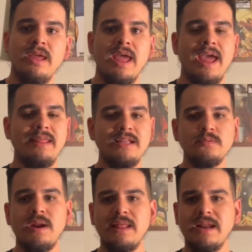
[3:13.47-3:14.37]
And
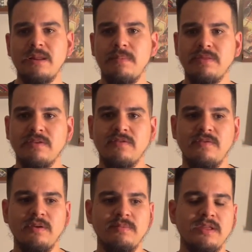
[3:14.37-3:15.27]
that's what I liked about this
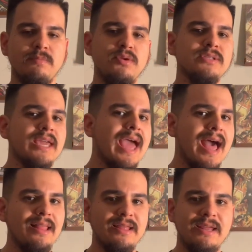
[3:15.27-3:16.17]
film. The
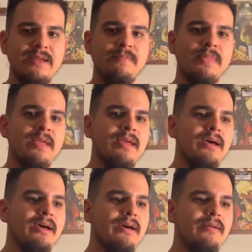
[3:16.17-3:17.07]
musicality,
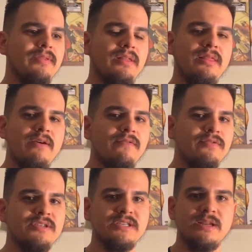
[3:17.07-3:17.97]
the love
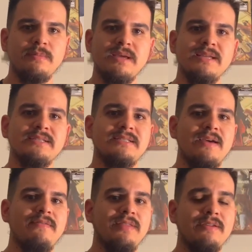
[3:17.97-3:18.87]
for cinema is
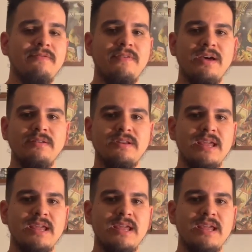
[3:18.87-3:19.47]
definitely felt.